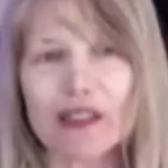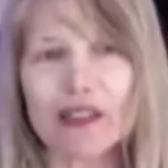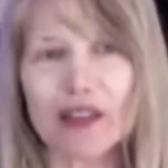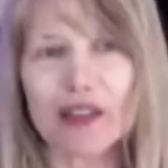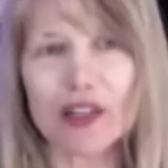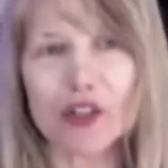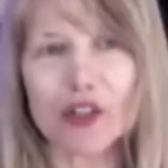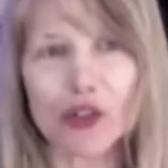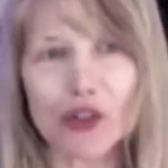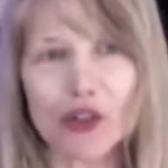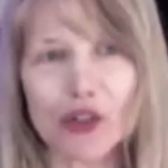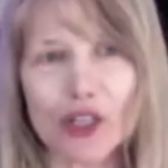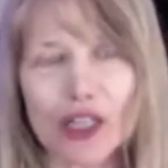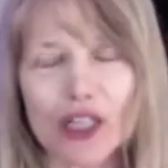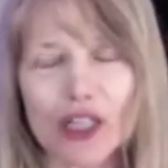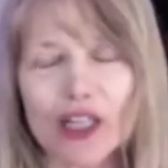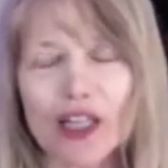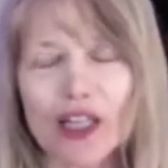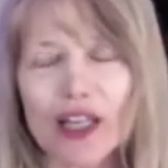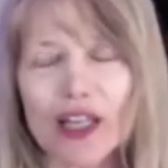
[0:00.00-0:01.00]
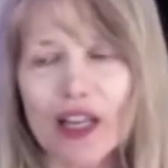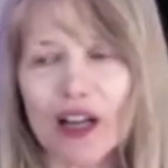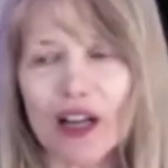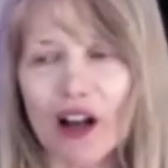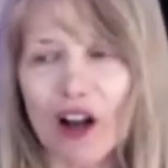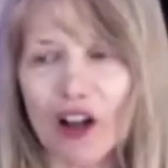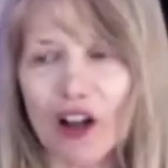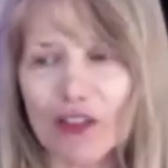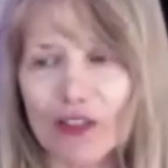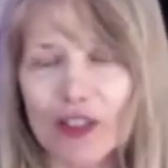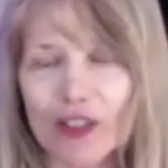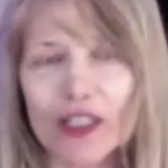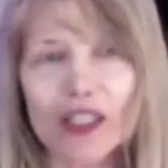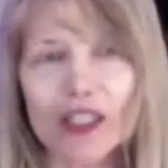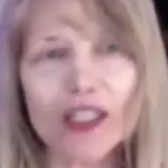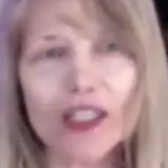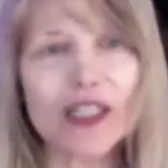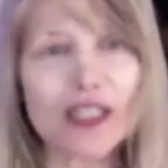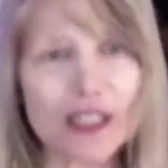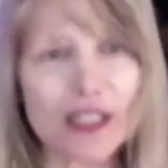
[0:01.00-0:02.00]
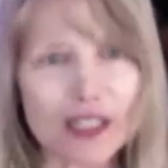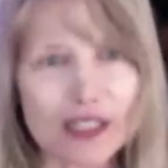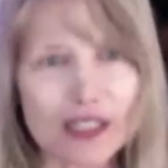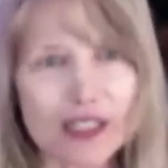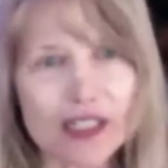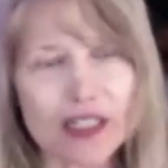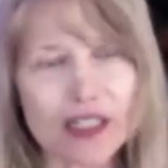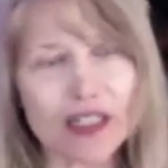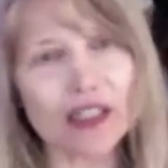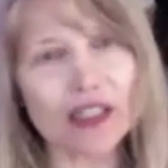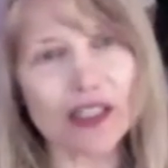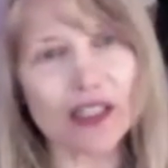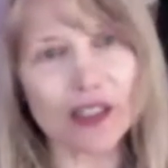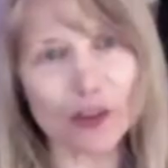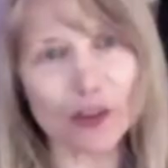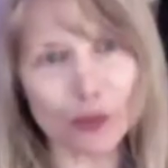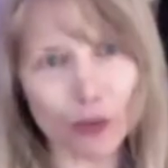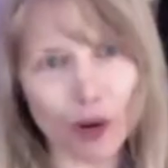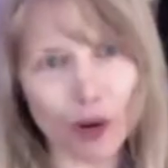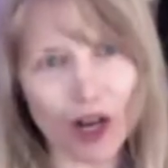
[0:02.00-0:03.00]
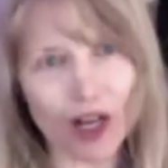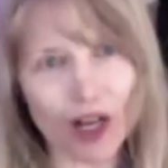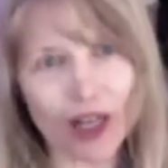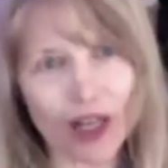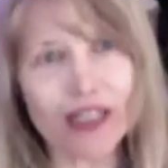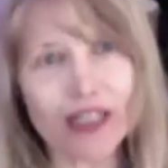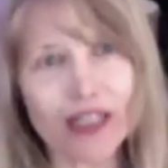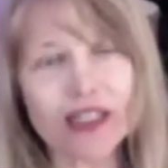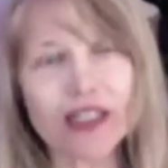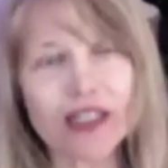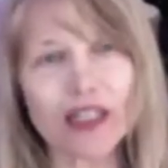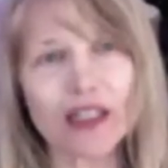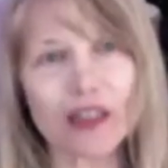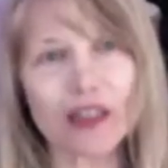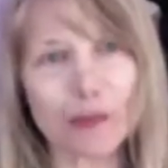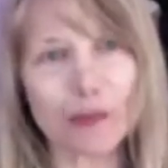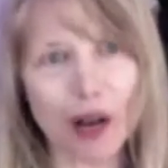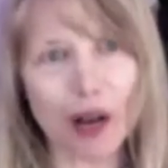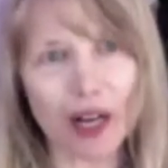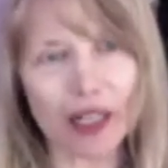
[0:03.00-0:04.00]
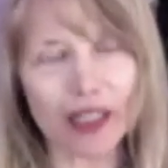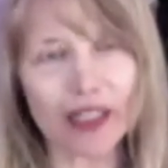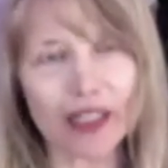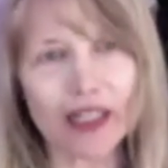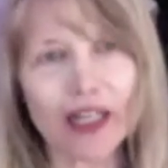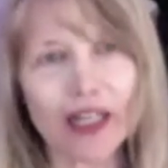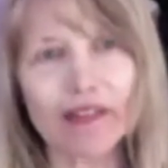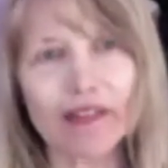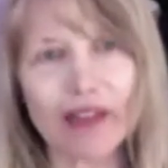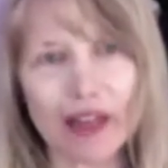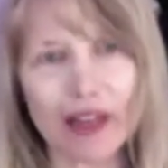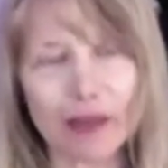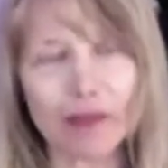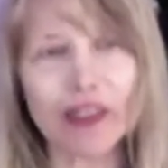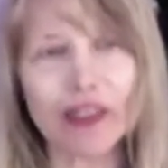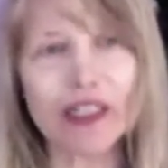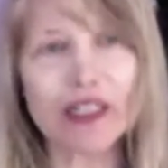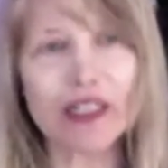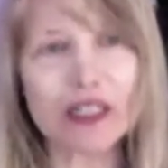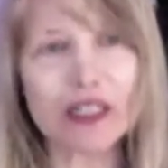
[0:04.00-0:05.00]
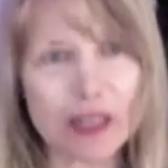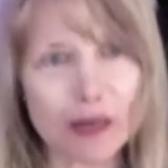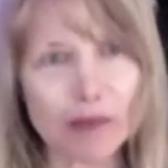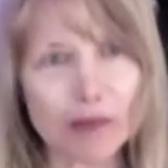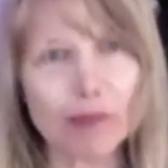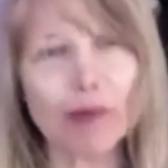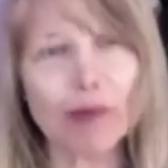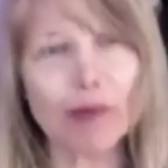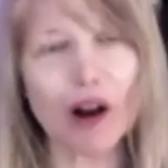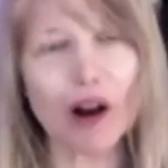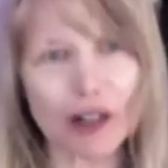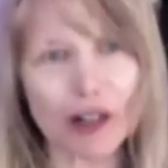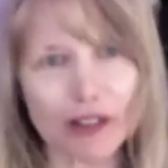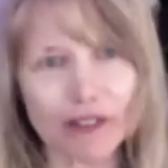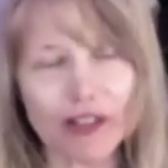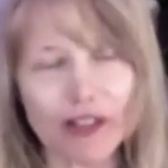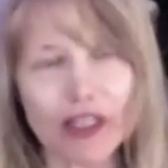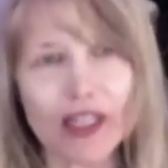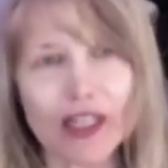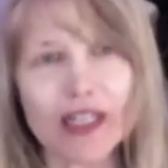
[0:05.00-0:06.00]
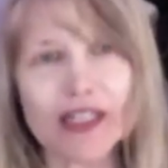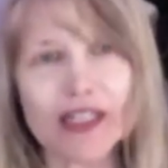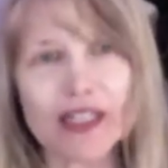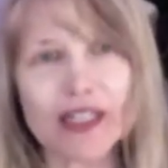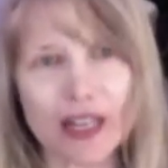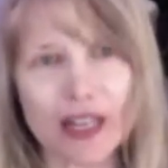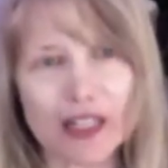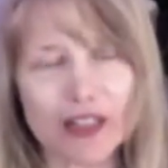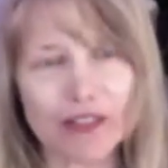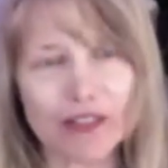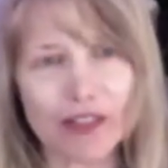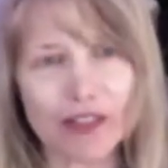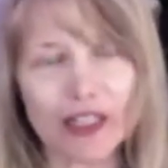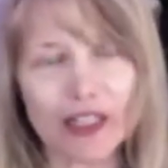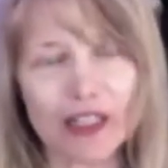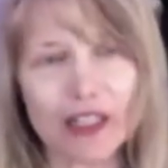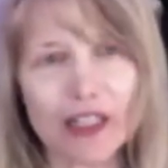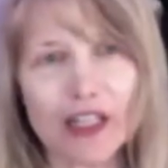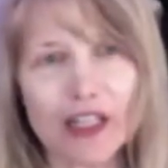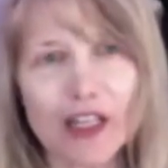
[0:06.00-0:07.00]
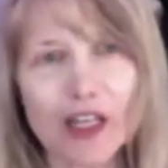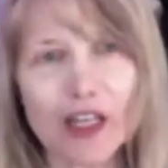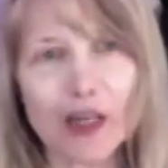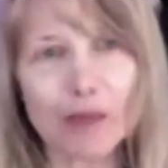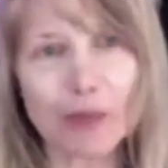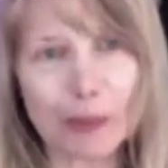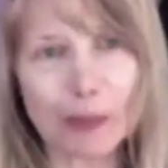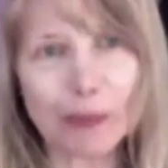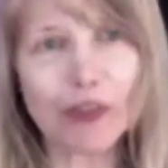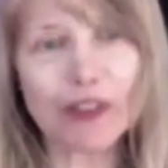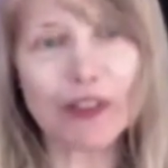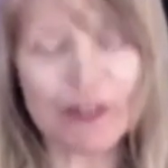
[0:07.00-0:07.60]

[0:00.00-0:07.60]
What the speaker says: in that journey. Often heat can arise in the body, and that means some part of it is activated. People